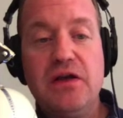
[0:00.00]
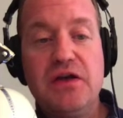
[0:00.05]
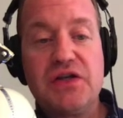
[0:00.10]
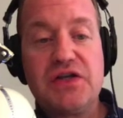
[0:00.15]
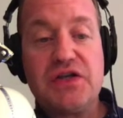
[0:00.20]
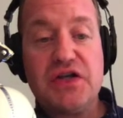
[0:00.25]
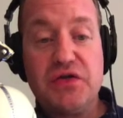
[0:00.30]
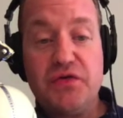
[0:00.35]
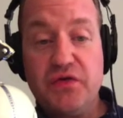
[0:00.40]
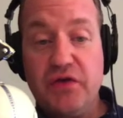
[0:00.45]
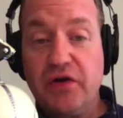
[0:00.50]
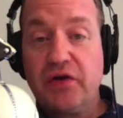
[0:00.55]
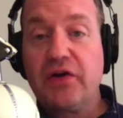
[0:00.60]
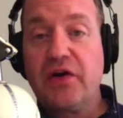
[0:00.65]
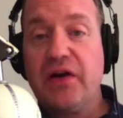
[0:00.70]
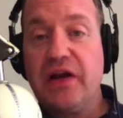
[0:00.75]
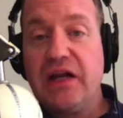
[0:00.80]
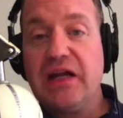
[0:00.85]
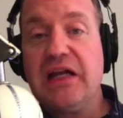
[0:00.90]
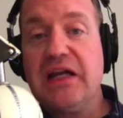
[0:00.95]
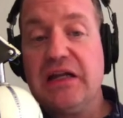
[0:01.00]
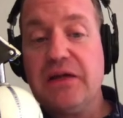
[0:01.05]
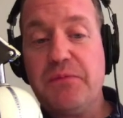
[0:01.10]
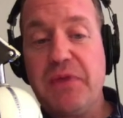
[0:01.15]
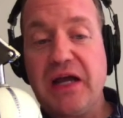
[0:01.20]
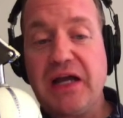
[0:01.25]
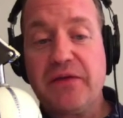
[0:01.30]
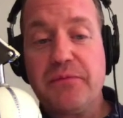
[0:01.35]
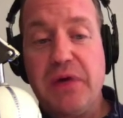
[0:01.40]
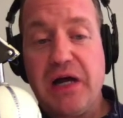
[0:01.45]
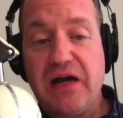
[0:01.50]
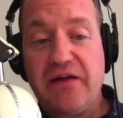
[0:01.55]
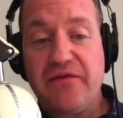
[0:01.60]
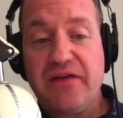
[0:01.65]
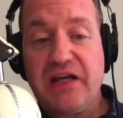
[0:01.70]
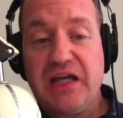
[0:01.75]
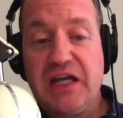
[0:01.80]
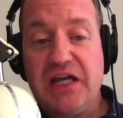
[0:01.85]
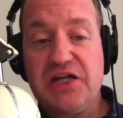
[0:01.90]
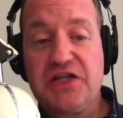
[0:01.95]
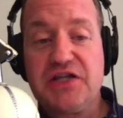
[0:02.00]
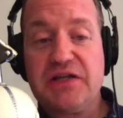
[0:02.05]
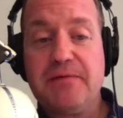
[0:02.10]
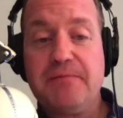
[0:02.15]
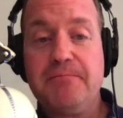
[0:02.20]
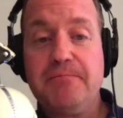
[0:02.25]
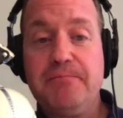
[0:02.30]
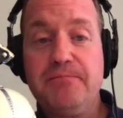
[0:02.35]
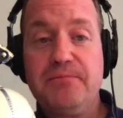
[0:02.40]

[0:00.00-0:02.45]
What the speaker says: So you're going to need to make a modification,